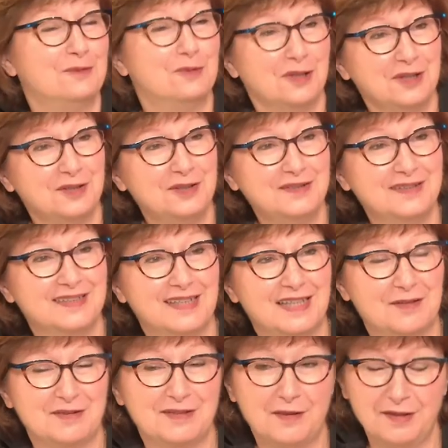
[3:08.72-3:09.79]
the world.
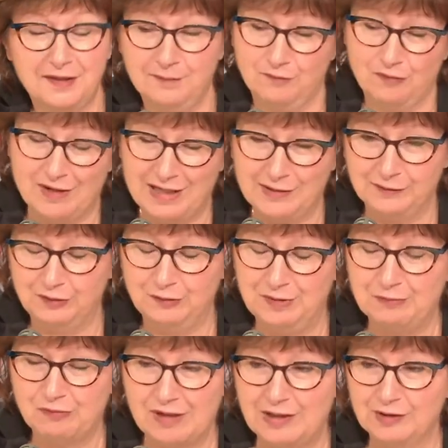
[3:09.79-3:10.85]
There is nothing proud to
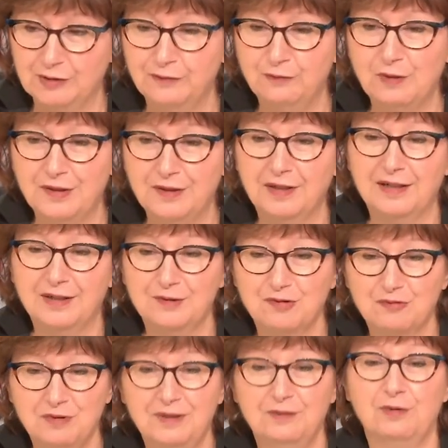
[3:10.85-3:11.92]
be proud of when the
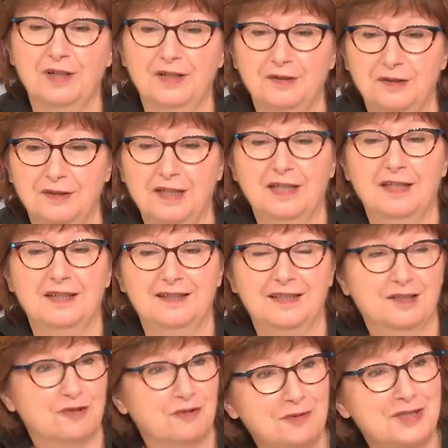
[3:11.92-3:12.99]
country where the
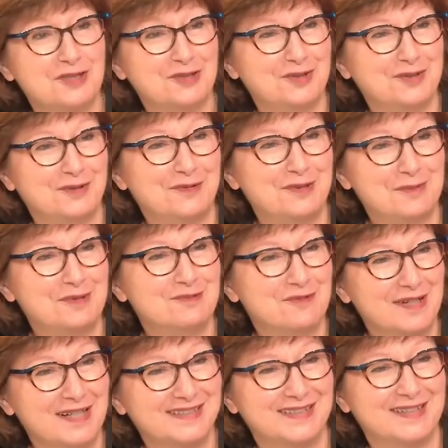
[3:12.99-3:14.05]
Declaration of Human
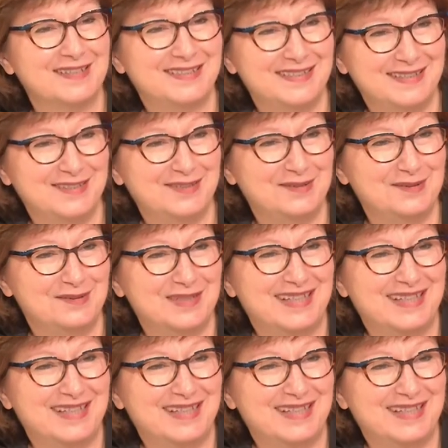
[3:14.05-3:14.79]
Rights and the Citizen